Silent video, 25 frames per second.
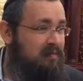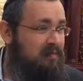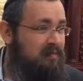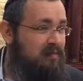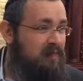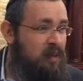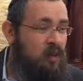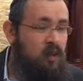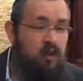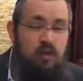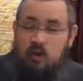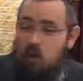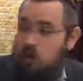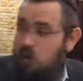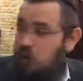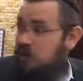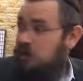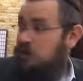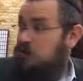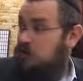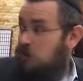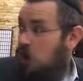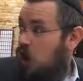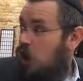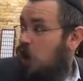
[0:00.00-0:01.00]
So
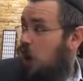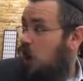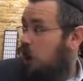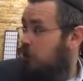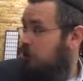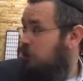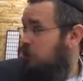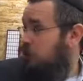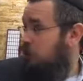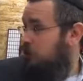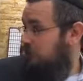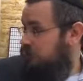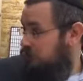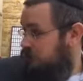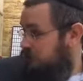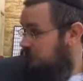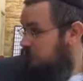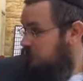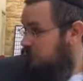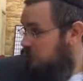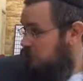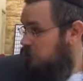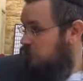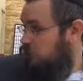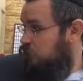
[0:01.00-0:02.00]
what's higher?
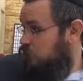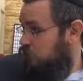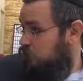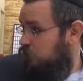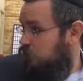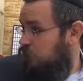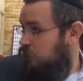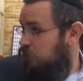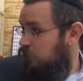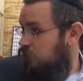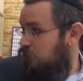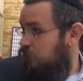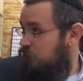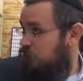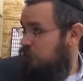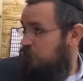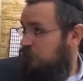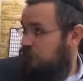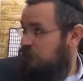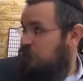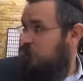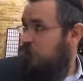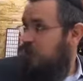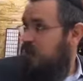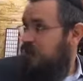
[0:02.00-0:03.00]
What
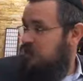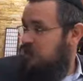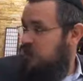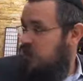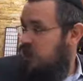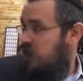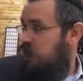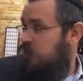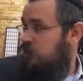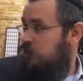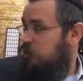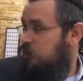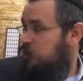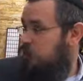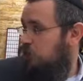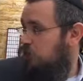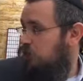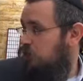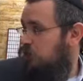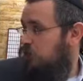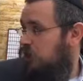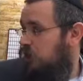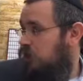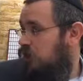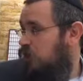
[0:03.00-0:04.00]
has the higher
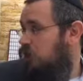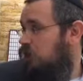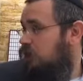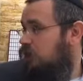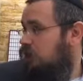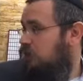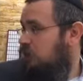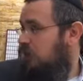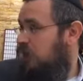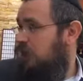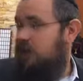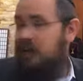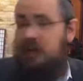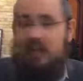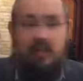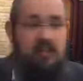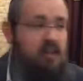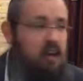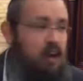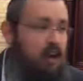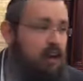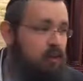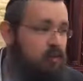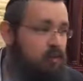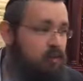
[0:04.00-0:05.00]
root? The body has the
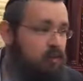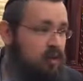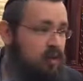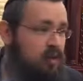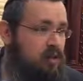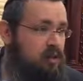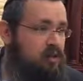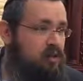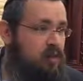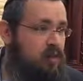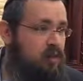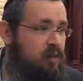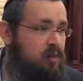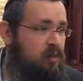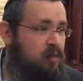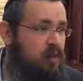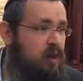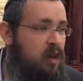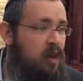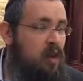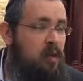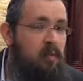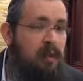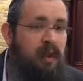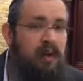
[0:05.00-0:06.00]
higher root than the soul.
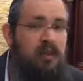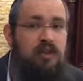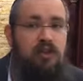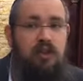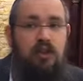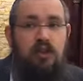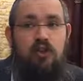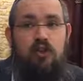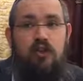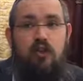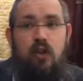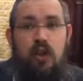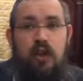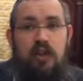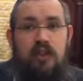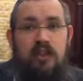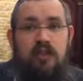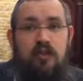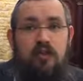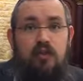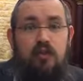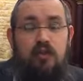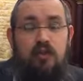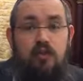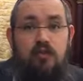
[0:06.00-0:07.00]
Because the choice,
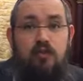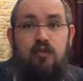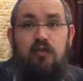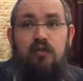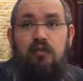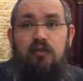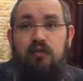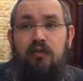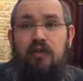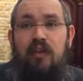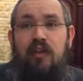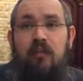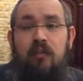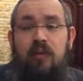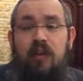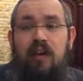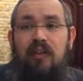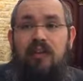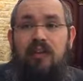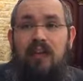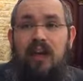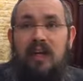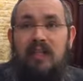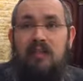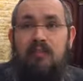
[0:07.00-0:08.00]
true free will,
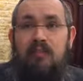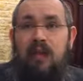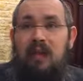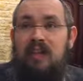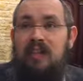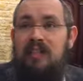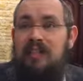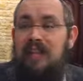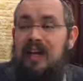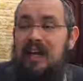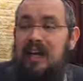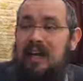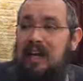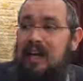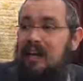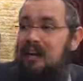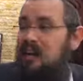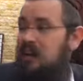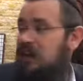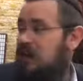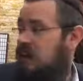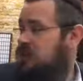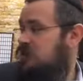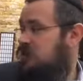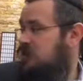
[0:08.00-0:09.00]
takes place in
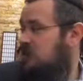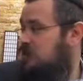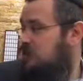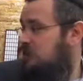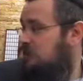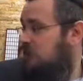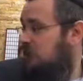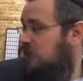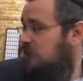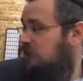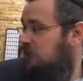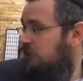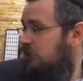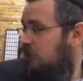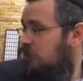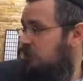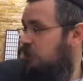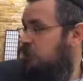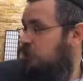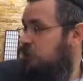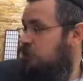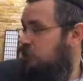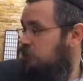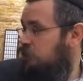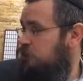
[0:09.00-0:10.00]
the essence of
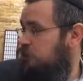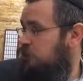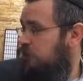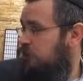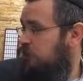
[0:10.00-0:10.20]
the chooser.